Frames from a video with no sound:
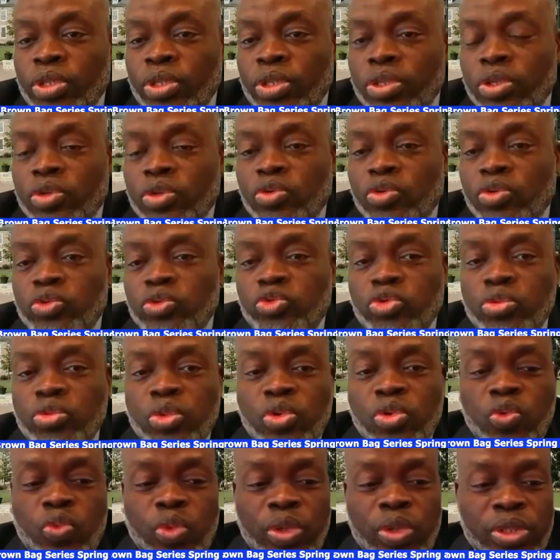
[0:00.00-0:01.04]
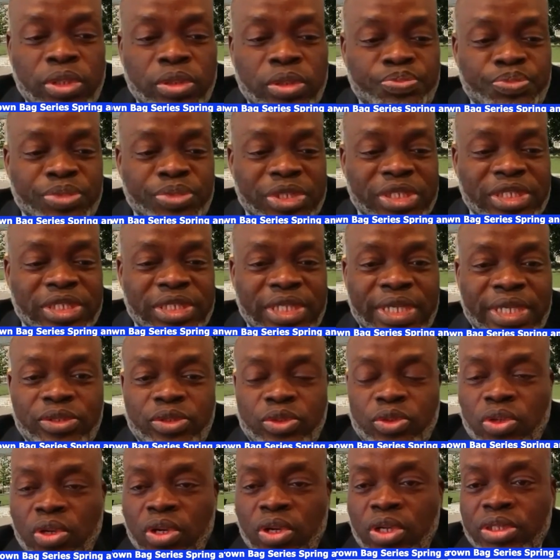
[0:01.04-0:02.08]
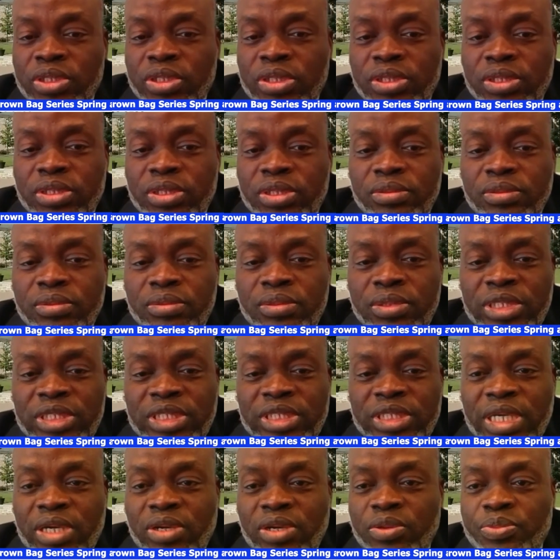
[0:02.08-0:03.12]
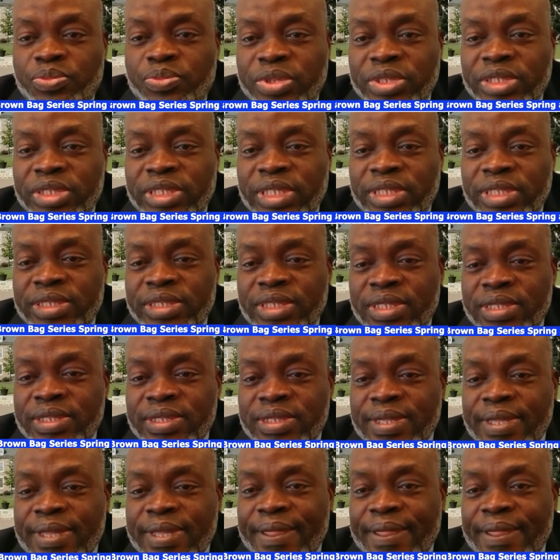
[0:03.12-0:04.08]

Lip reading: Dr. Otumu will present to us, the second presenter.